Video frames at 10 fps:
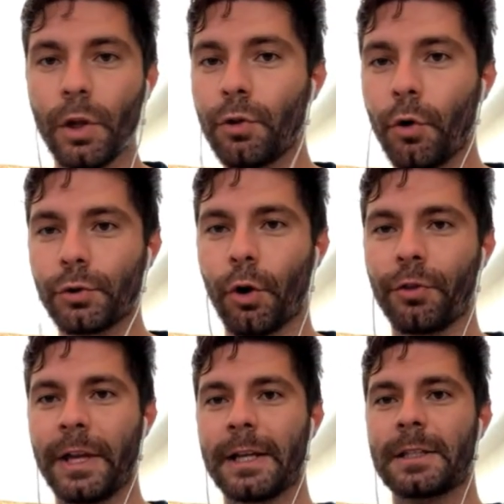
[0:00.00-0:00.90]
Those are all
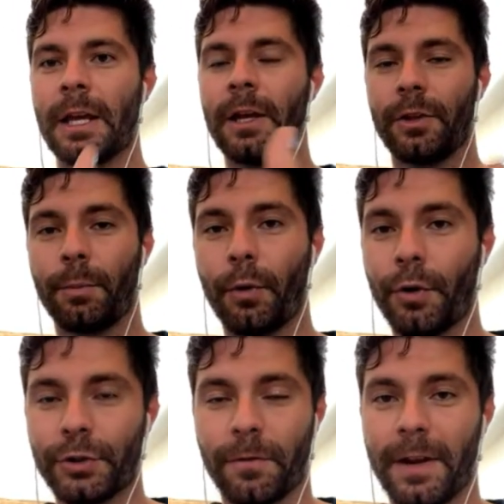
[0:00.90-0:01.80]
things the
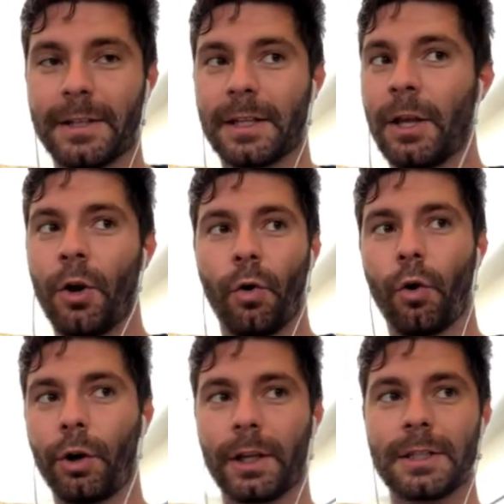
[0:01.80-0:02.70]
Bruins are facing.
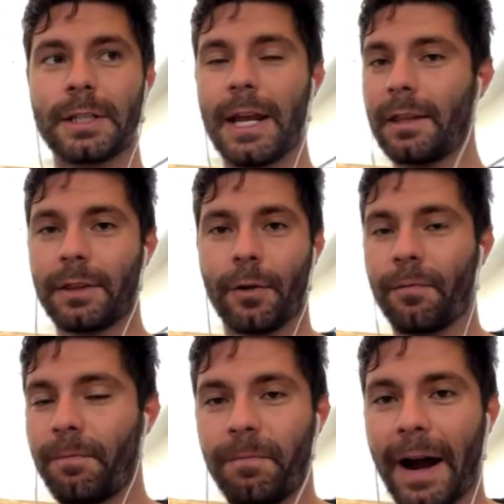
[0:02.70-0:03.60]
Oregon State,
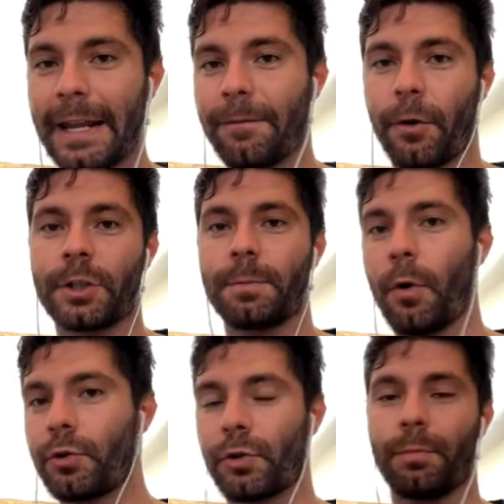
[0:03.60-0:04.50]
they're fighting for
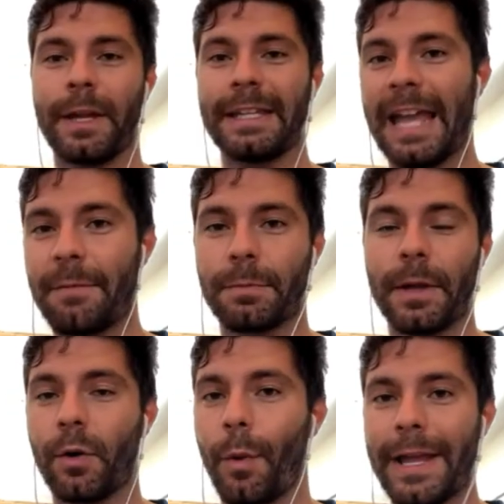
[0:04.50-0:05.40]
exposure, big games,
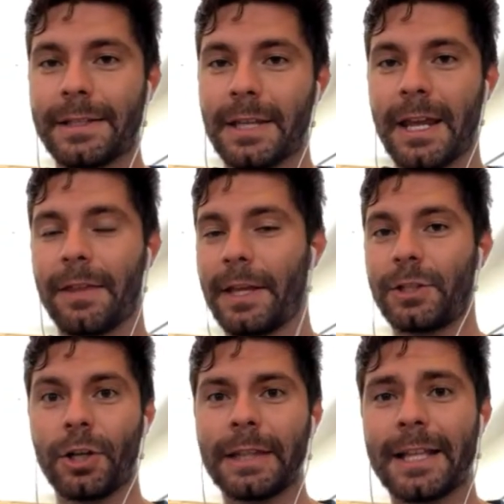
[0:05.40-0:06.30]
big wins. They
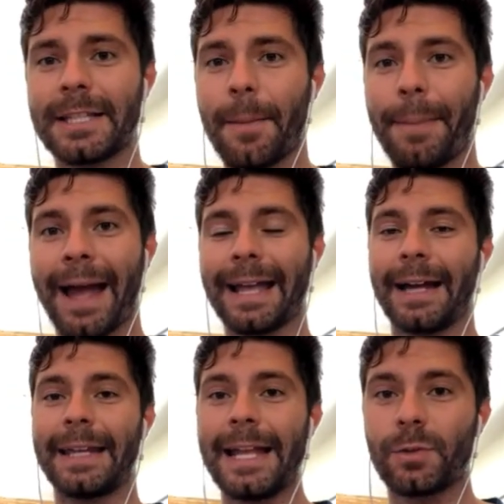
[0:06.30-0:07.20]
took that setback
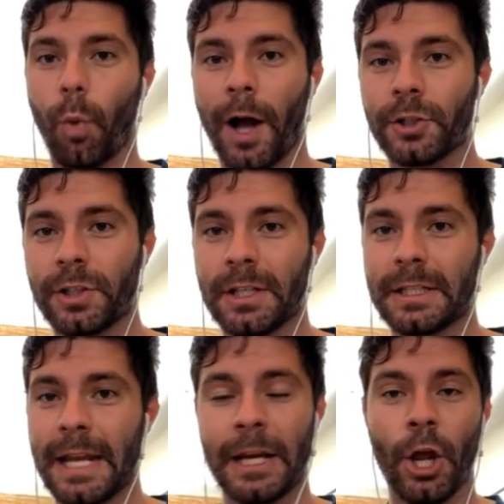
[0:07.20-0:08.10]
against Washington
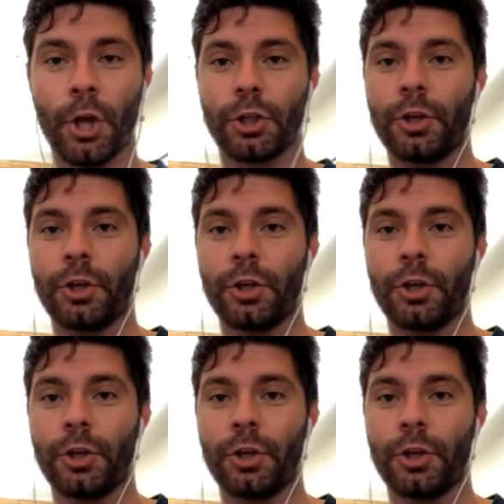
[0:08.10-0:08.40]
State. Should